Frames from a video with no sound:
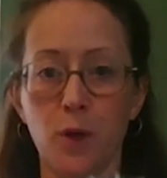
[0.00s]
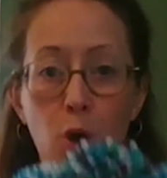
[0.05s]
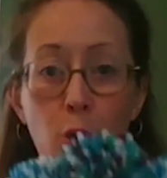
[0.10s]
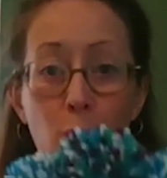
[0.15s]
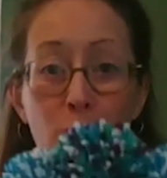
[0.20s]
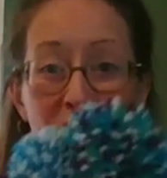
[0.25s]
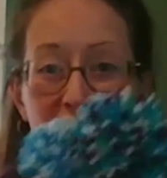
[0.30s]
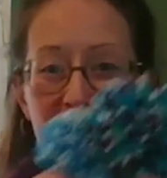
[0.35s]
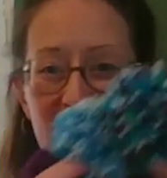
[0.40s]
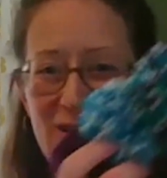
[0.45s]

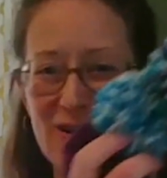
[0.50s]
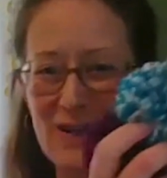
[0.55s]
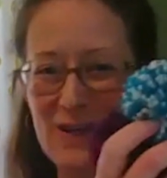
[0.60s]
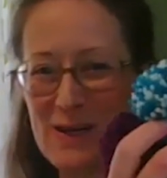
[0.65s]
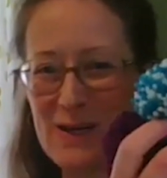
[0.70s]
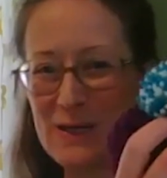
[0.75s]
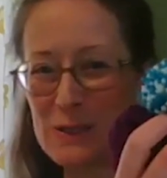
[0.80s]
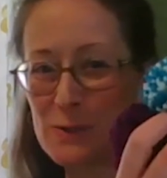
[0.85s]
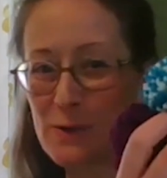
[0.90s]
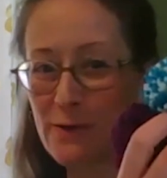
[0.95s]
Okay,
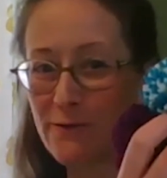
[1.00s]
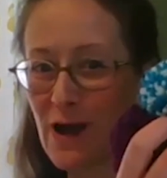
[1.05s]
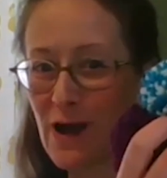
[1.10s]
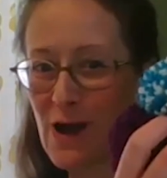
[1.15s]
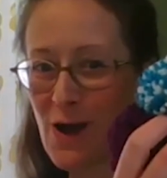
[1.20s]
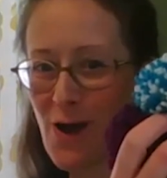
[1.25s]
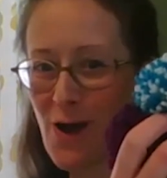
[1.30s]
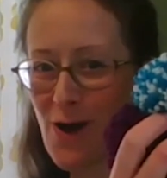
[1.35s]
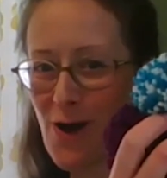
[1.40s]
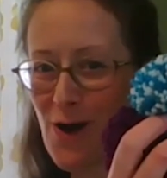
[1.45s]
so I've got
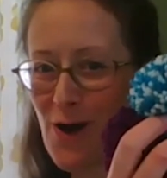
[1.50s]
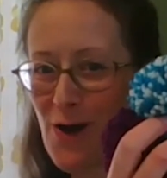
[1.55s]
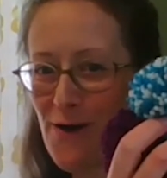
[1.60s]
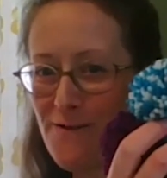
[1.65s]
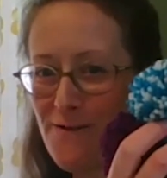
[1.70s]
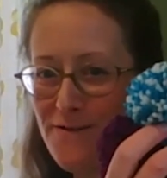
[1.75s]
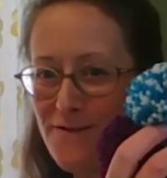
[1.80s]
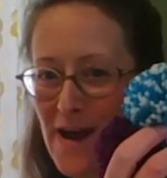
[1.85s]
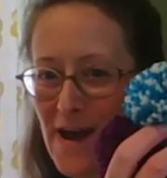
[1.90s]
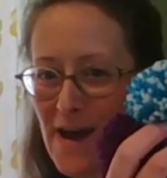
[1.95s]

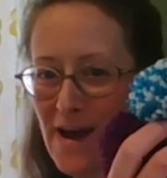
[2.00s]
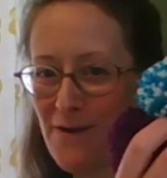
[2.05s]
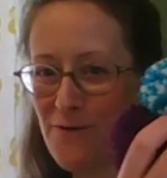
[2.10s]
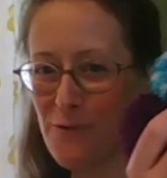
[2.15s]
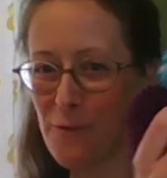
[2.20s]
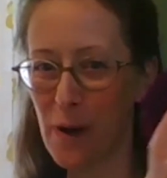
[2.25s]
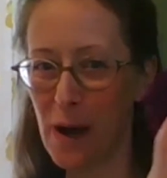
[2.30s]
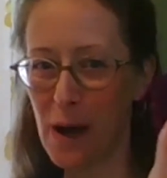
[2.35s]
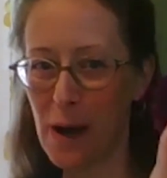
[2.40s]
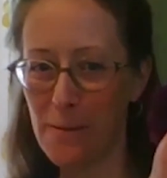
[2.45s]
all 5
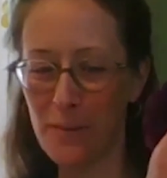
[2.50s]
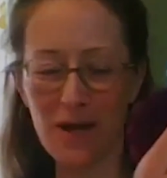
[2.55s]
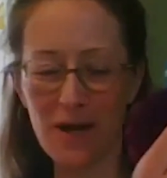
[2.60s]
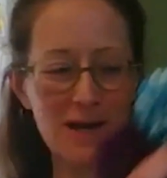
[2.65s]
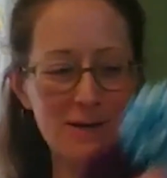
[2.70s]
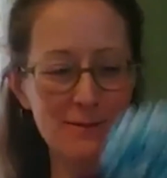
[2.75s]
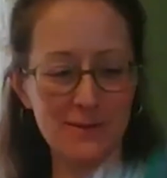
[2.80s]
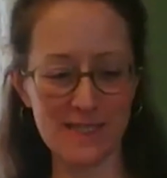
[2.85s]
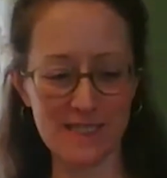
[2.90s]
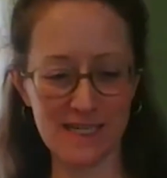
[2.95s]

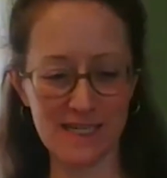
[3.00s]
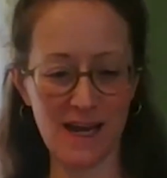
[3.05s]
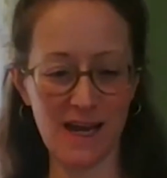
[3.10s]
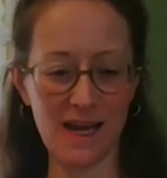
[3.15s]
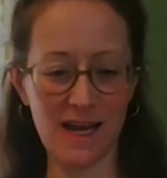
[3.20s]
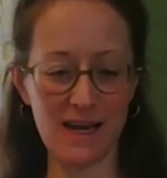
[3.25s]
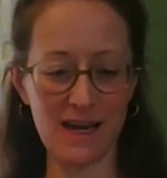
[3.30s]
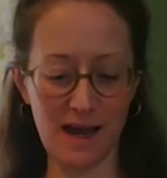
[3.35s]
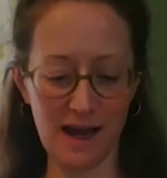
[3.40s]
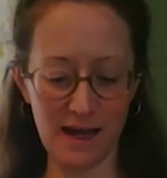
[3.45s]
pom-poms
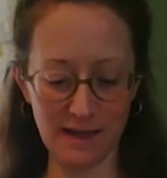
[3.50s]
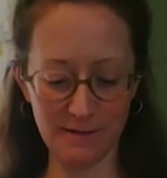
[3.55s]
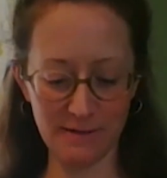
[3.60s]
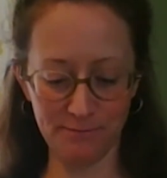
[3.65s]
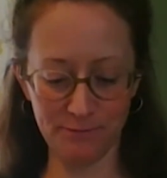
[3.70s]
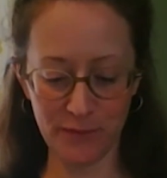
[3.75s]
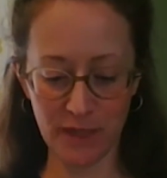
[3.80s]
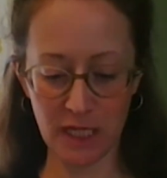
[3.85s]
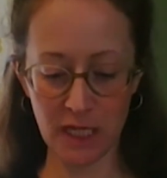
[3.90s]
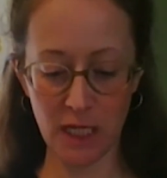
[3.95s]
tied
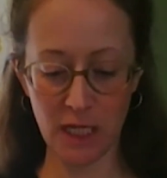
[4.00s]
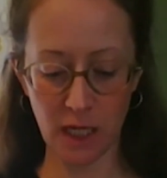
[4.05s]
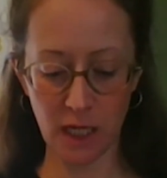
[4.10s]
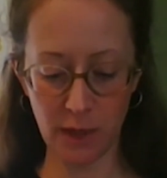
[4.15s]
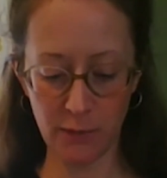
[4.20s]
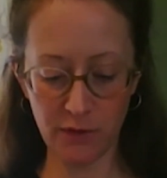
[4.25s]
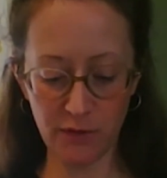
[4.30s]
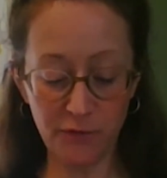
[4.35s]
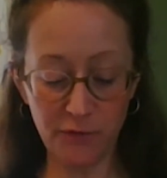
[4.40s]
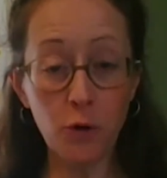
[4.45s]
on.
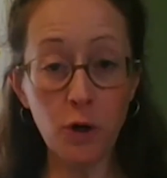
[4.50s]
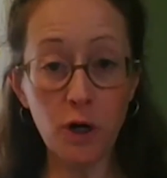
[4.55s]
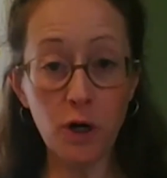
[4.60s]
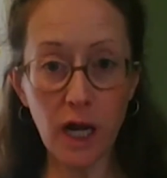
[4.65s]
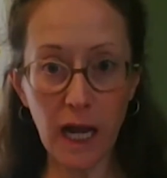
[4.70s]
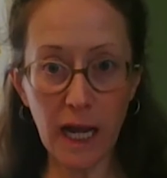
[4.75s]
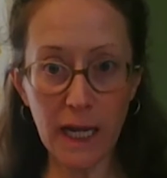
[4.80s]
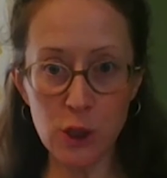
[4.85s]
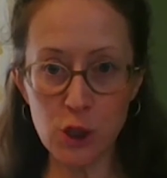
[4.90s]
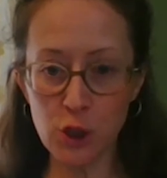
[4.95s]
And
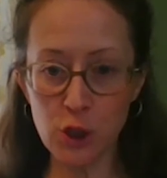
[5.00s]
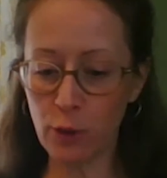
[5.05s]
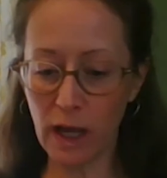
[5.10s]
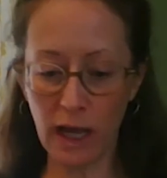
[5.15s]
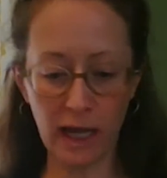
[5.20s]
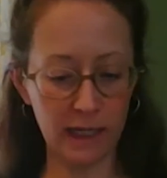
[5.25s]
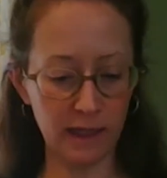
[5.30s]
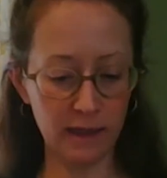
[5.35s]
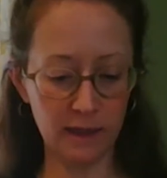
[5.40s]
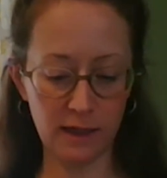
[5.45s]
before I do
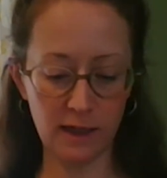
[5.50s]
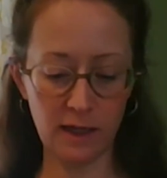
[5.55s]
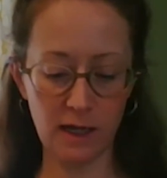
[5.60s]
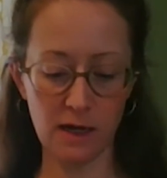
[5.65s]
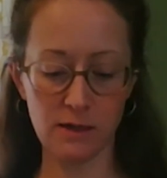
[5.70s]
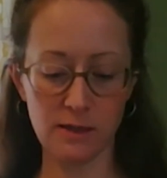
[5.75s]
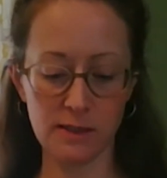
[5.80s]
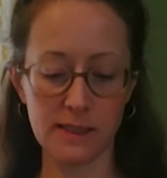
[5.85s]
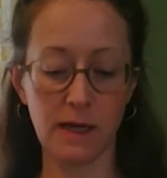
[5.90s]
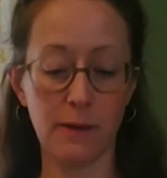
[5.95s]
anything
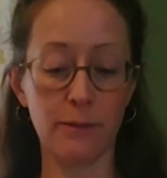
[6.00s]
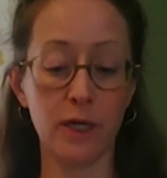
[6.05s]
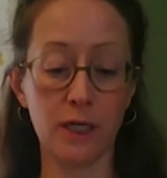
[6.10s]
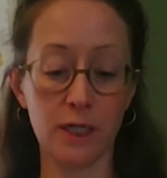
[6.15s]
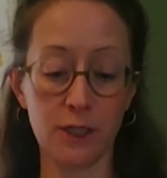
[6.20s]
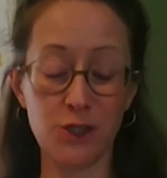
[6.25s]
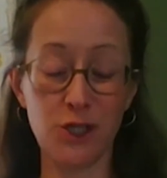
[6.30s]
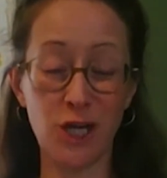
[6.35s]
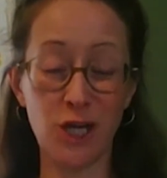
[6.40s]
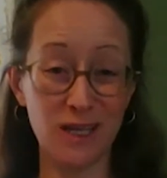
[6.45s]
else, I'm
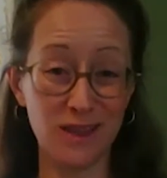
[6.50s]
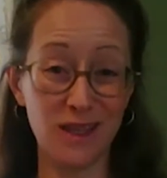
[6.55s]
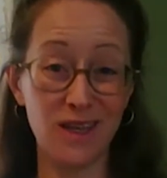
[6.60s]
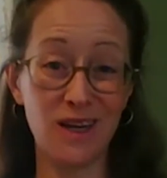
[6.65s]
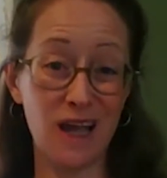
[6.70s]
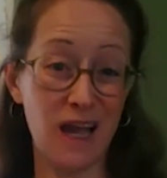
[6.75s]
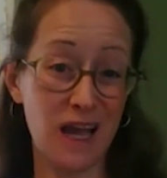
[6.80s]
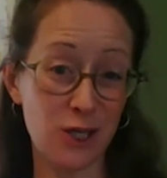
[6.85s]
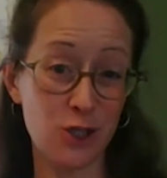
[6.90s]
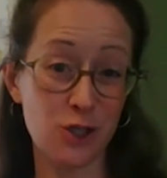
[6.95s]
gonna check that
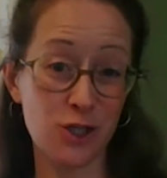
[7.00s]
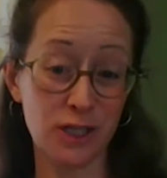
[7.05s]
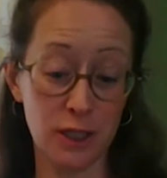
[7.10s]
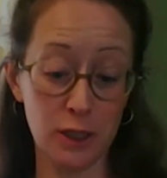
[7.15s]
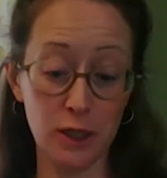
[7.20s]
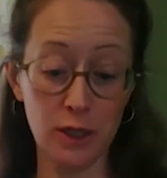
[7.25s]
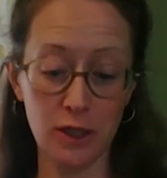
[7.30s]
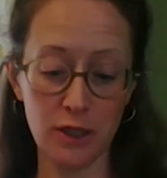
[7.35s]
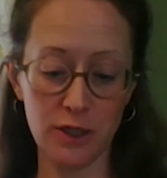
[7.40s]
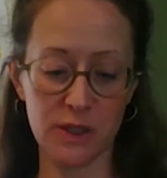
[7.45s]
it actually
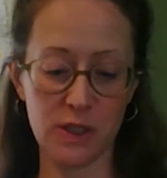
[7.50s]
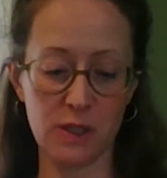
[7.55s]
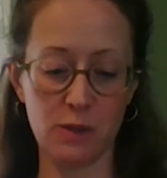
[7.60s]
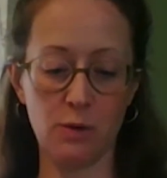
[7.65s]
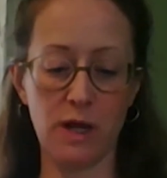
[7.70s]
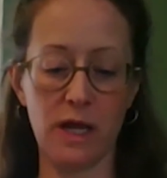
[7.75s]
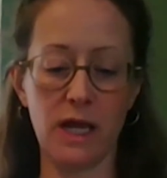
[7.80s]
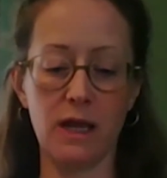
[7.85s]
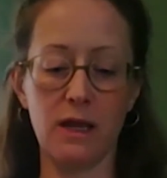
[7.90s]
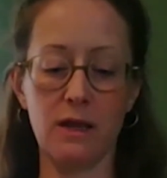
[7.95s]
looks the
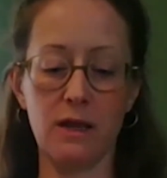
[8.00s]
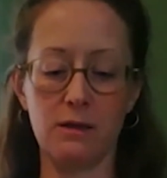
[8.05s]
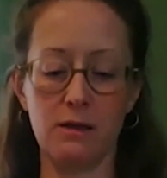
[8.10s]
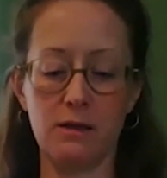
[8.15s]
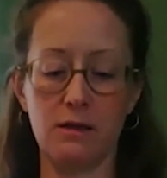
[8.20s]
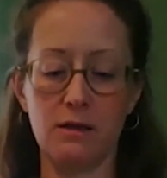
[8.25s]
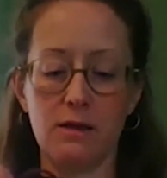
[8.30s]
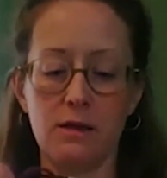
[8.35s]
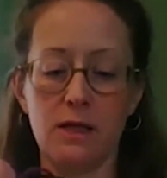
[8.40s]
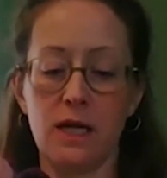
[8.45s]
way
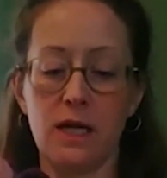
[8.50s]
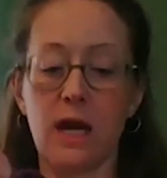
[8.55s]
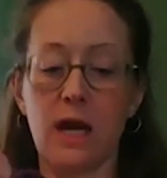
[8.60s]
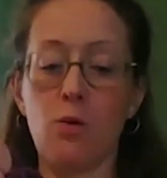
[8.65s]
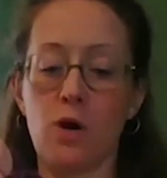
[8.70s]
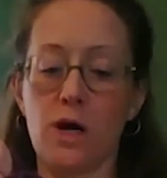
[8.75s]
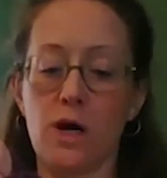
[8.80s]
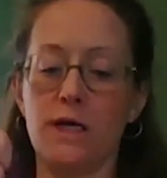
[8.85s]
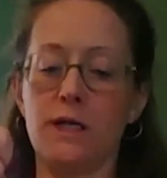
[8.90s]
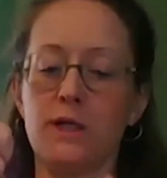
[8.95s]
that I
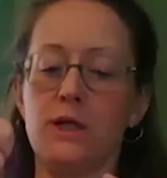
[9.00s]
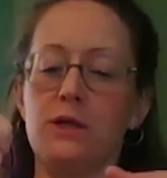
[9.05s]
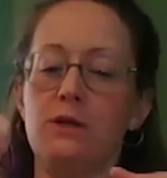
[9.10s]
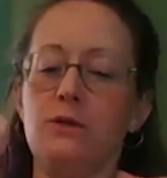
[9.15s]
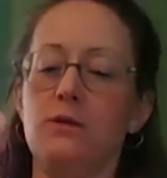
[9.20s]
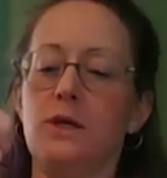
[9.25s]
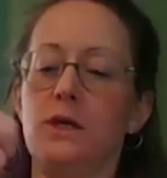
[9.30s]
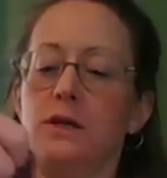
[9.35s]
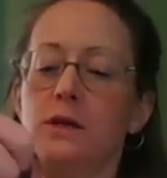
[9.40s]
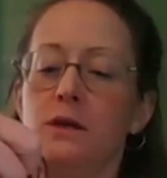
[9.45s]
want it
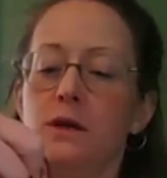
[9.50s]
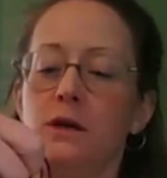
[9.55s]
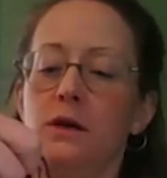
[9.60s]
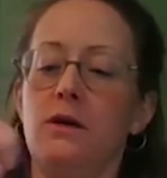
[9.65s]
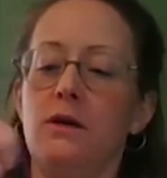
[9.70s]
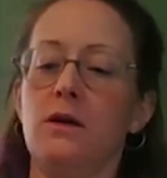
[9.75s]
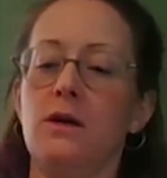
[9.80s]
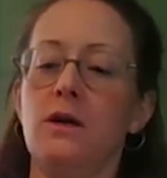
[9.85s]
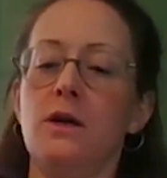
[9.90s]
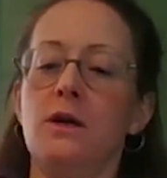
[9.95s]
to, that
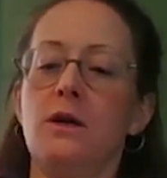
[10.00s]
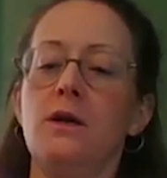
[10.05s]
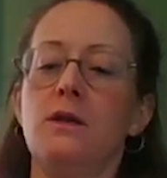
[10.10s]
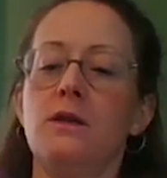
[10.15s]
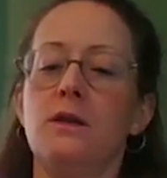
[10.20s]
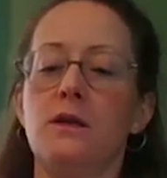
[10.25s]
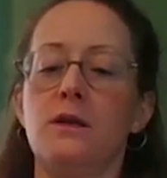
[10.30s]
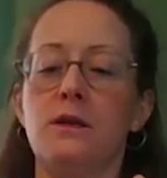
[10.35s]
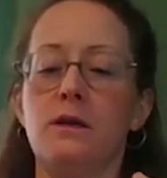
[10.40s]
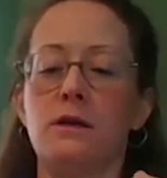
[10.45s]

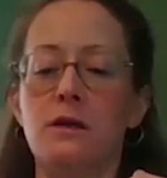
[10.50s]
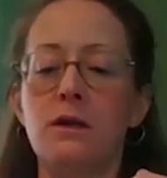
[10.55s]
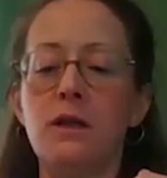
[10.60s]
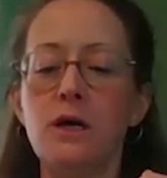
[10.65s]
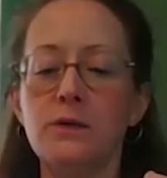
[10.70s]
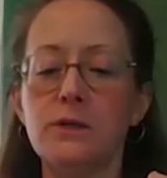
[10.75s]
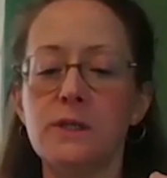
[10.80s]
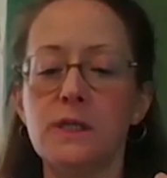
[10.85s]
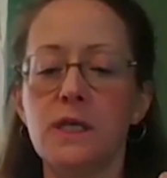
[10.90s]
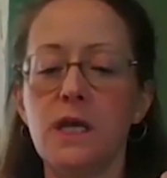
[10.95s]
they're
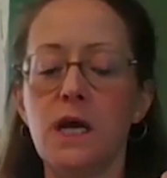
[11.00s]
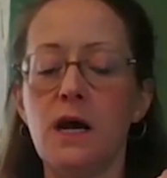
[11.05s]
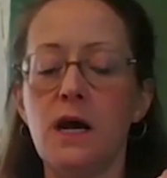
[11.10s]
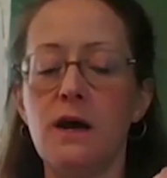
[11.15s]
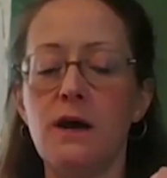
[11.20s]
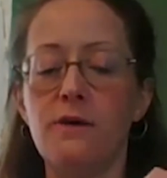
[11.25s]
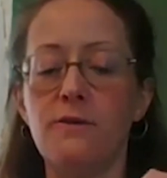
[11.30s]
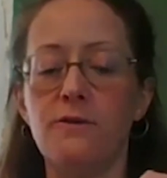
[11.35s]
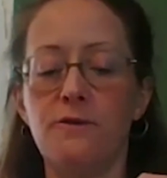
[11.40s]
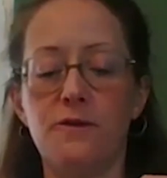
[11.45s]
close
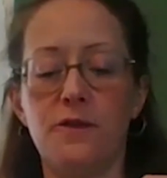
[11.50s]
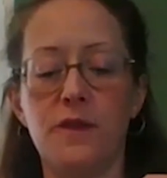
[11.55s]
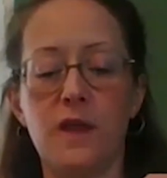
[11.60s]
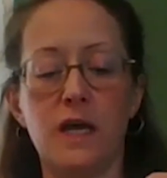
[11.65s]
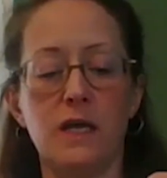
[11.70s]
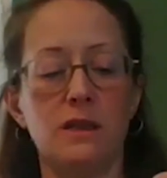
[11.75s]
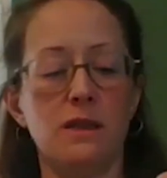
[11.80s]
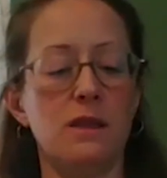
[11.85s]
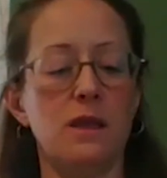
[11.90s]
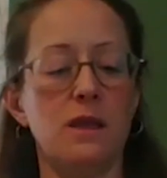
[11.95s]
enough,
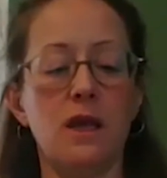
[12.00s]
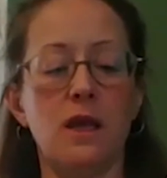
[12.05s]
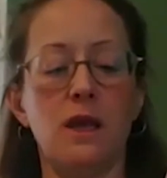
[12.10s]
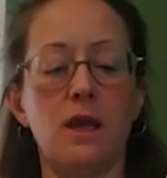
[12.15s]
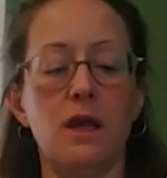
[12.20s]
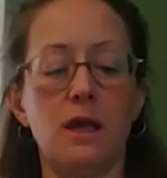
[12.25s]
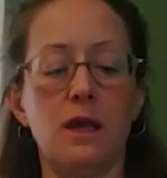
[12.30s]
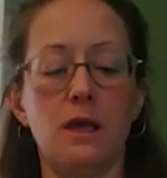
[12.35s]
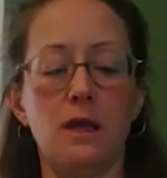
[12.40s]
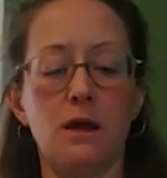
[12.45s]
that
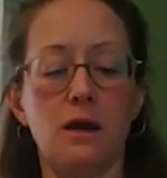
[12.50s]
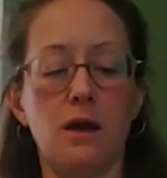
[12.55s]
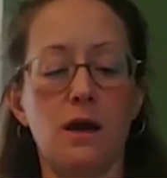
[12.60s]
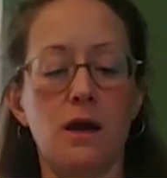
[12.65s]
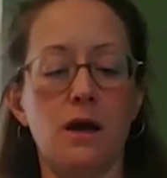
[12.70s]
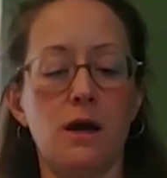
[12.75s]
the